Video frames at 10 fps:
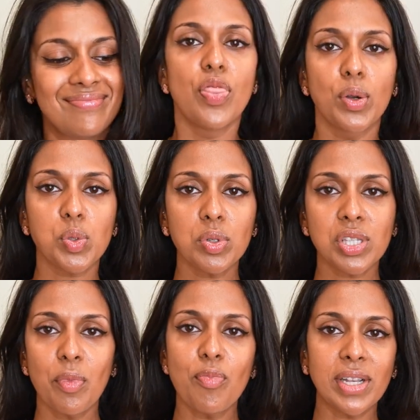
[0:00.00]
Those were
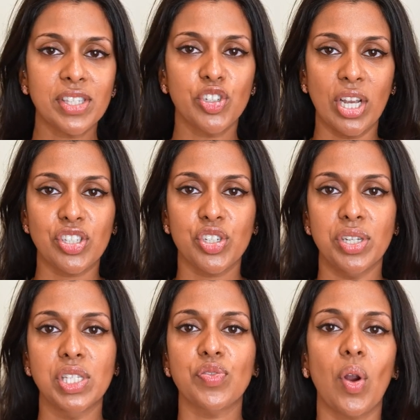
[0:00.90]
some of my
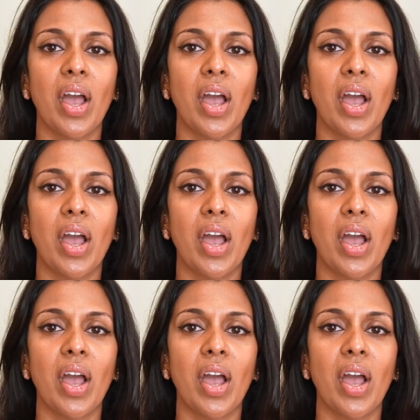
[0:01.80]
suggestions for